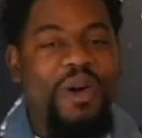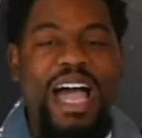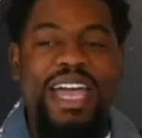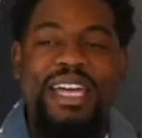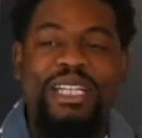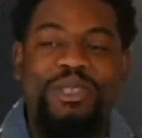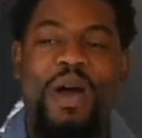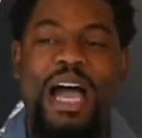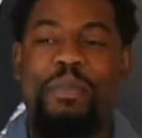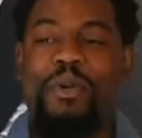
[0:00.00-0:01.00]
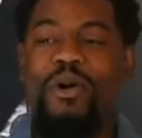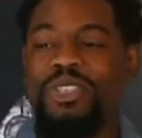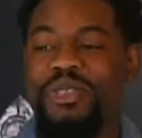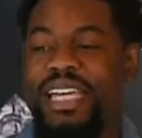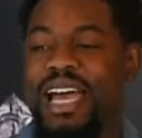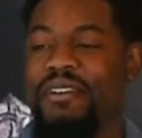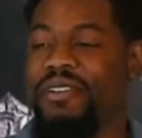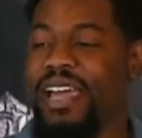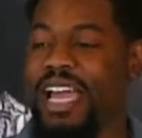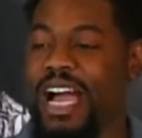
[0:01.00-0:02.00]
Why Is Why Poetry
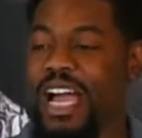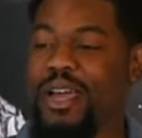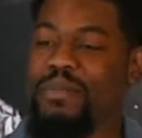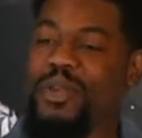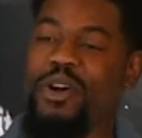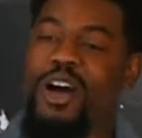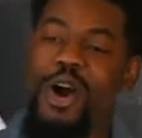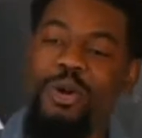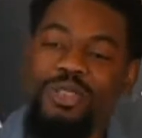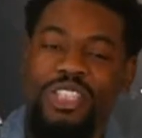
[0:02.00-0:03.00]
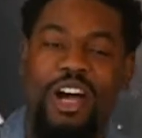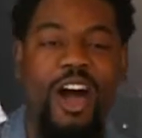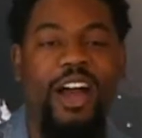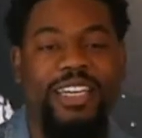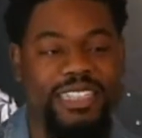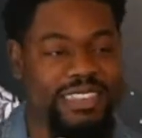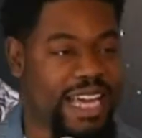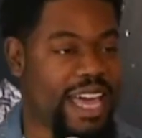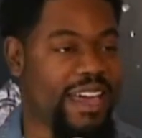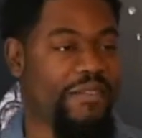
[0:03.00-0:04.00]
Cafe. I am your host, the
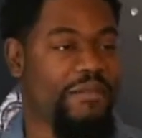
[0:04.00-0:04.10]
architect.